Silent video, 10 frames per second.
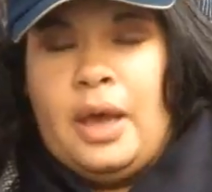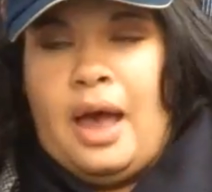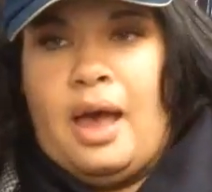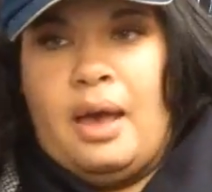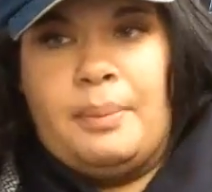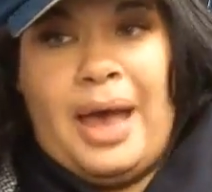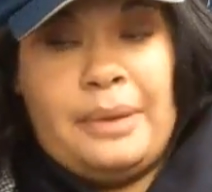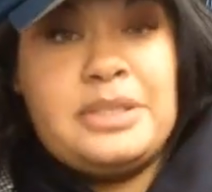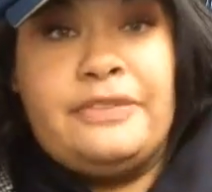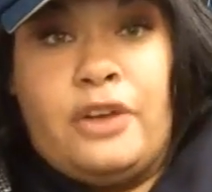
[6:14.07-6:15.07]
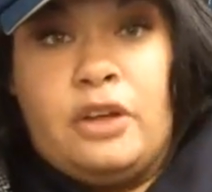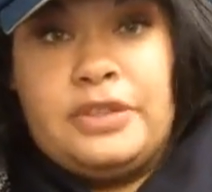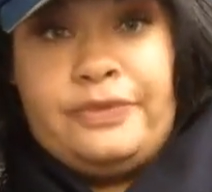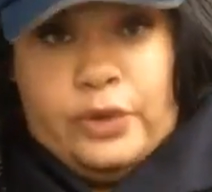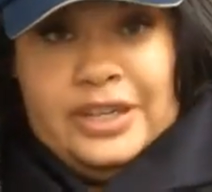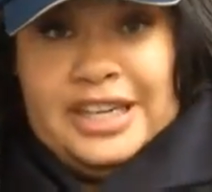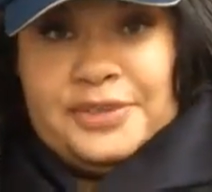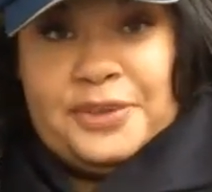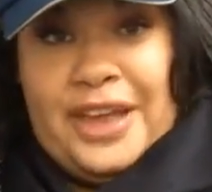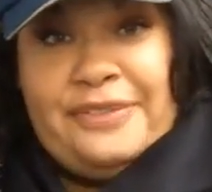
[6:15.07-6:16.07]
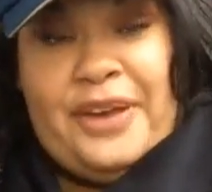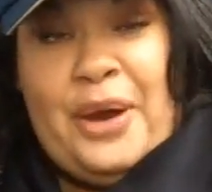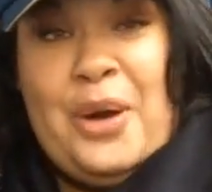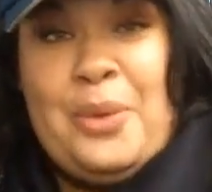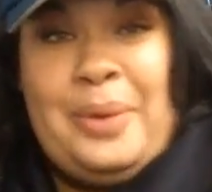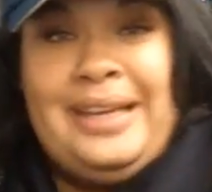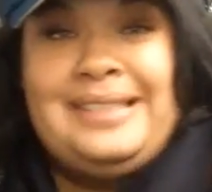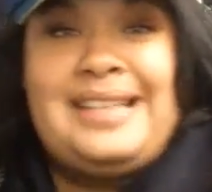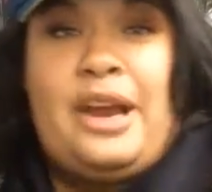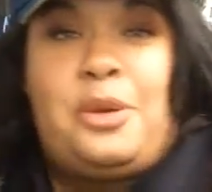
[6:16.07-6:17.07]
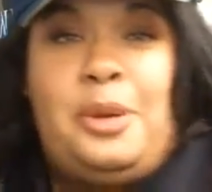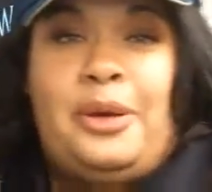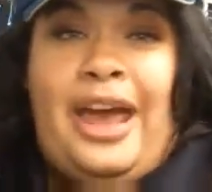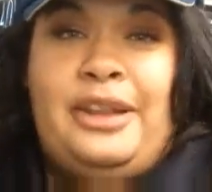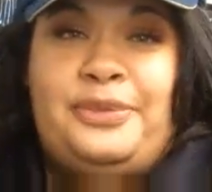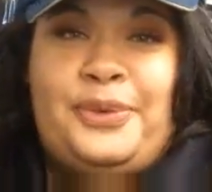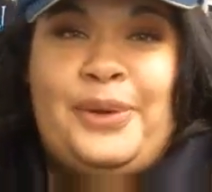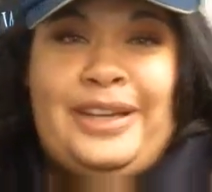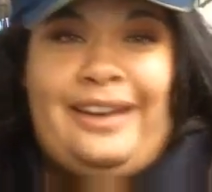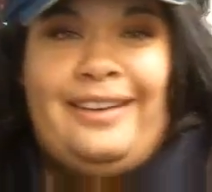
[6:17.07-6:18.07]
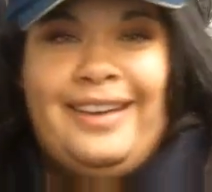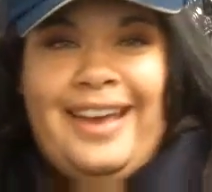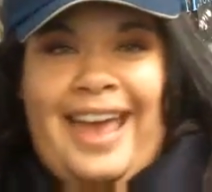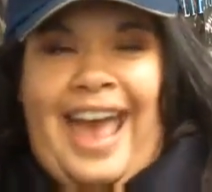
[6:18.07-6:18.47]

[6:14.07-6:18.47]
I was involved in 40 Days for Life at home in Sacramento, California,